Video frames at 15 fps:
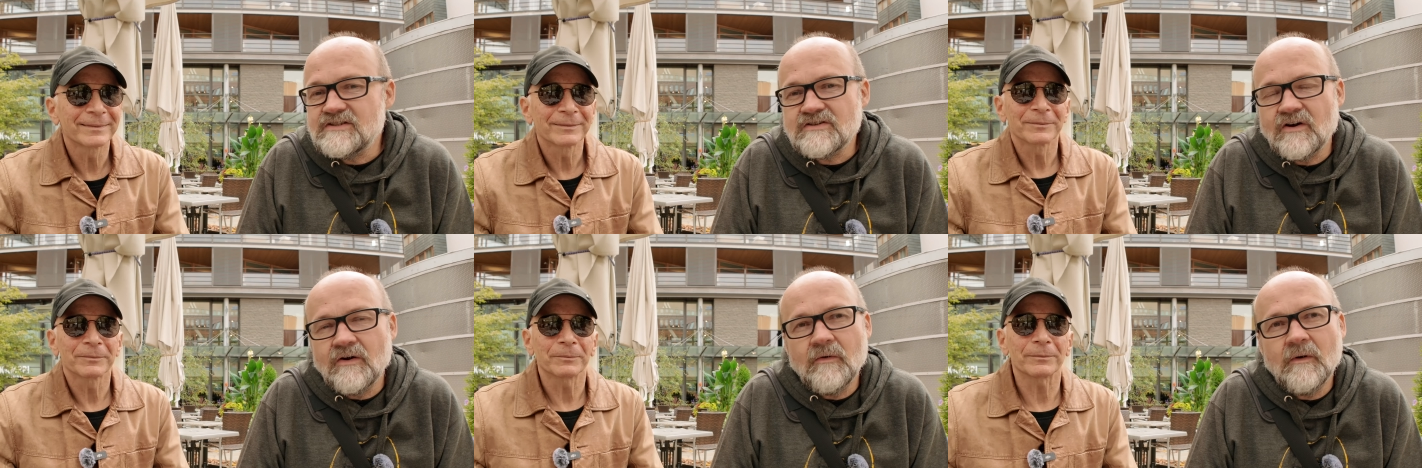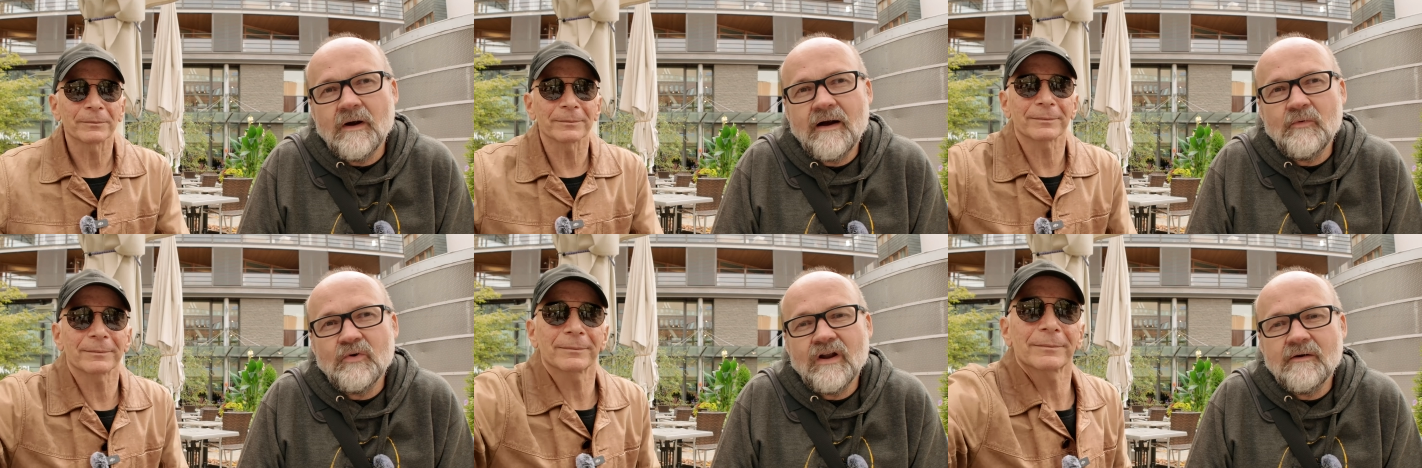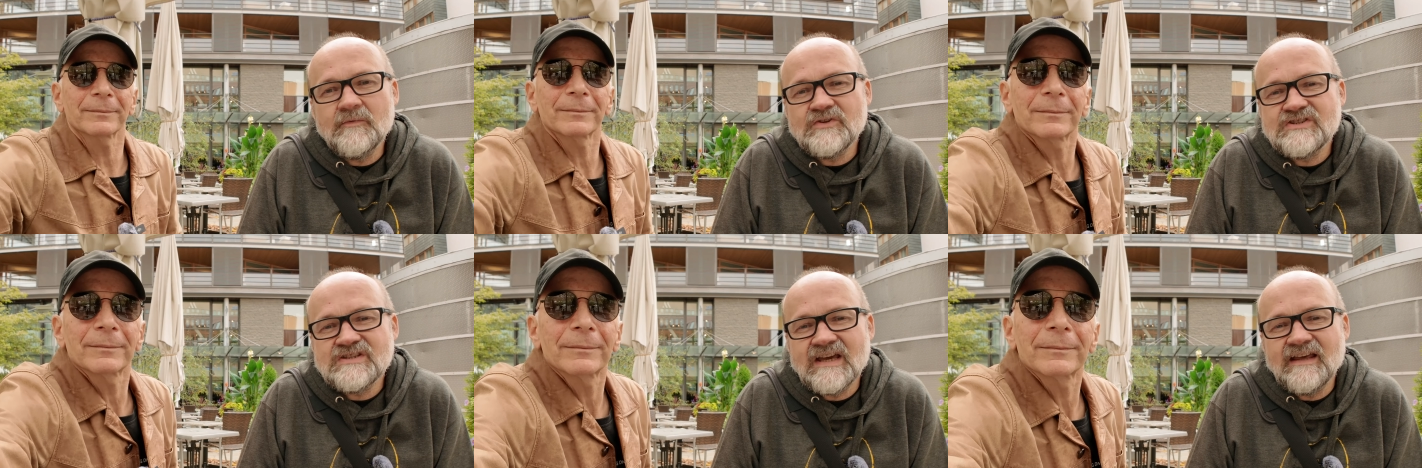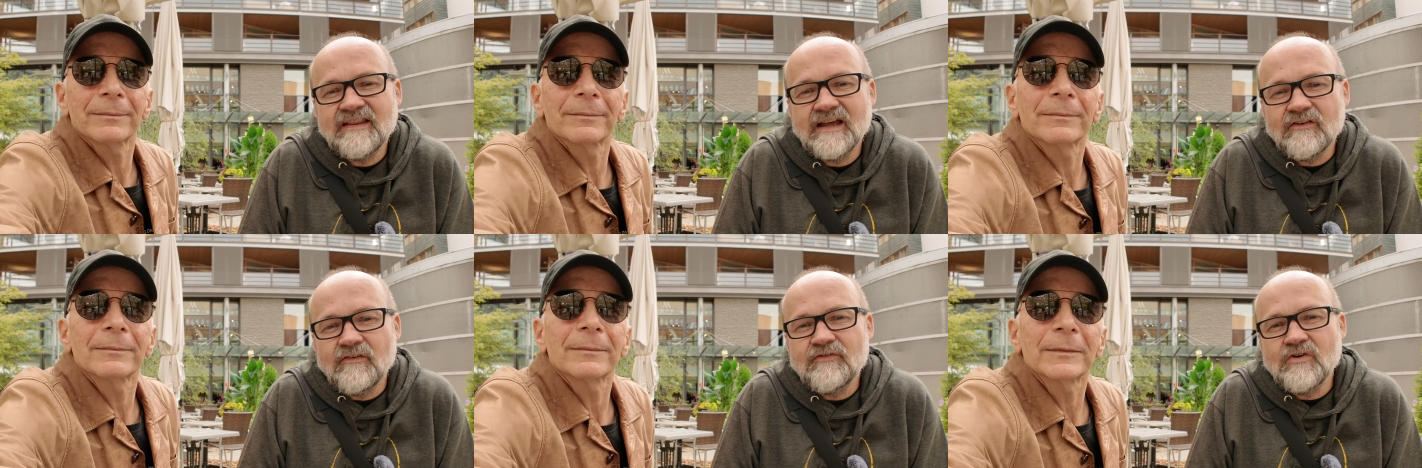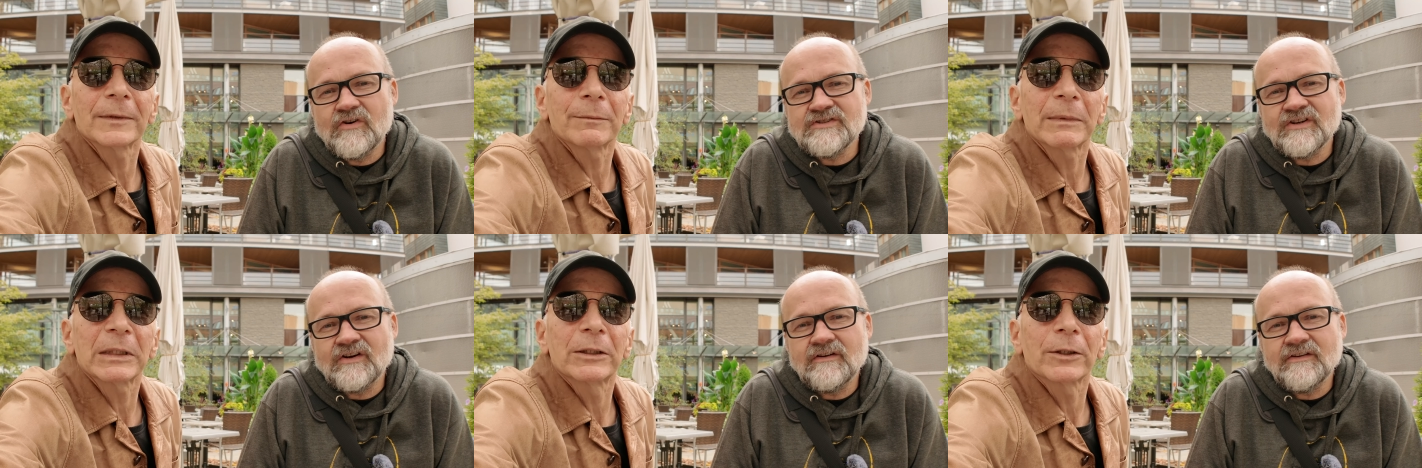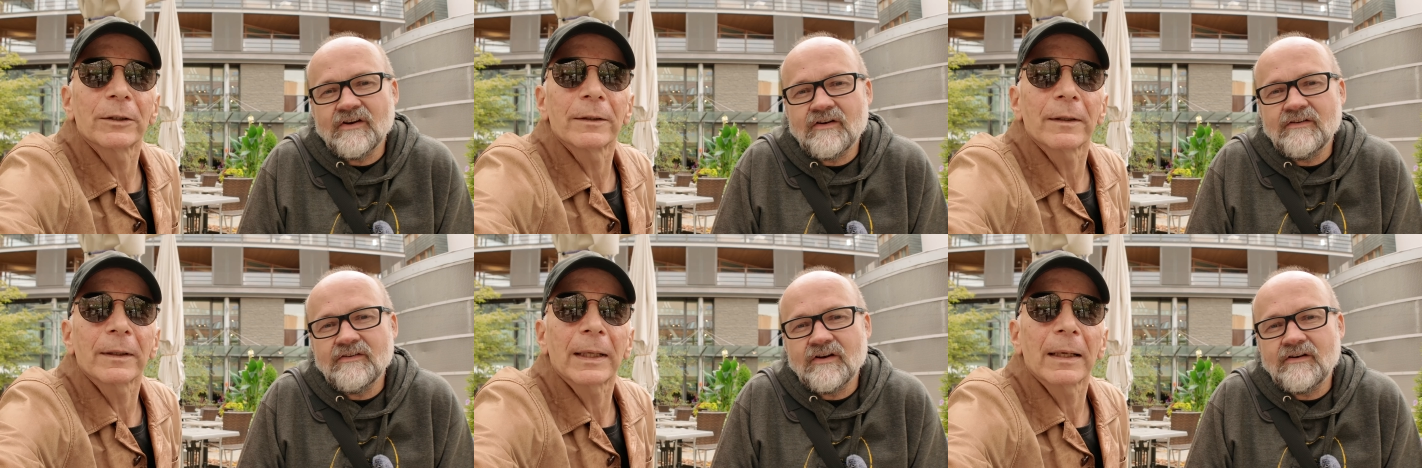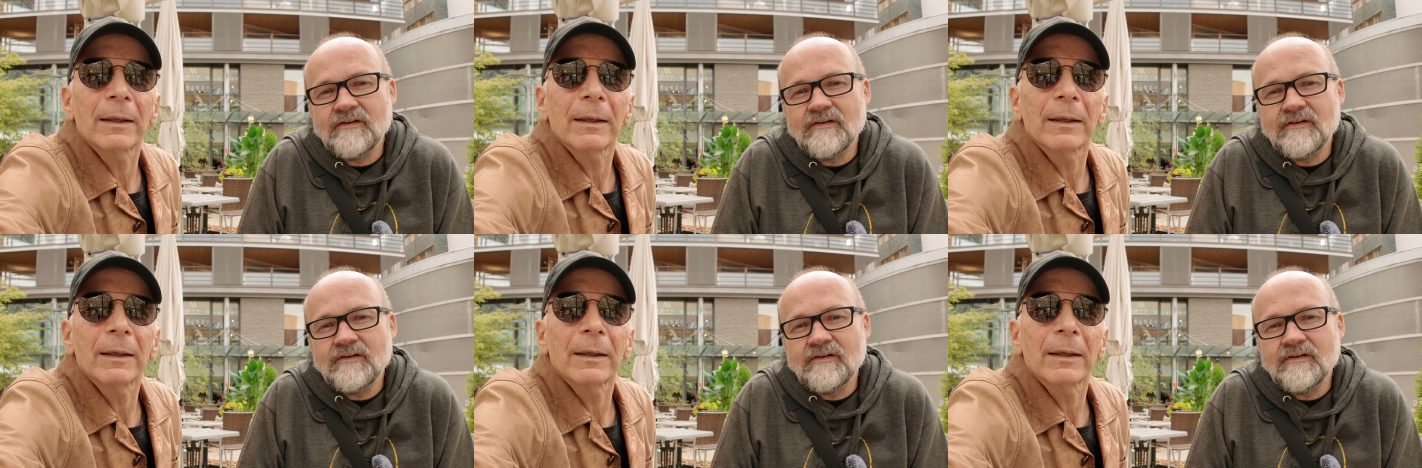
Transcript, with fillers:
Speaker 1: So I would I would say that of course the, Turn the, the, the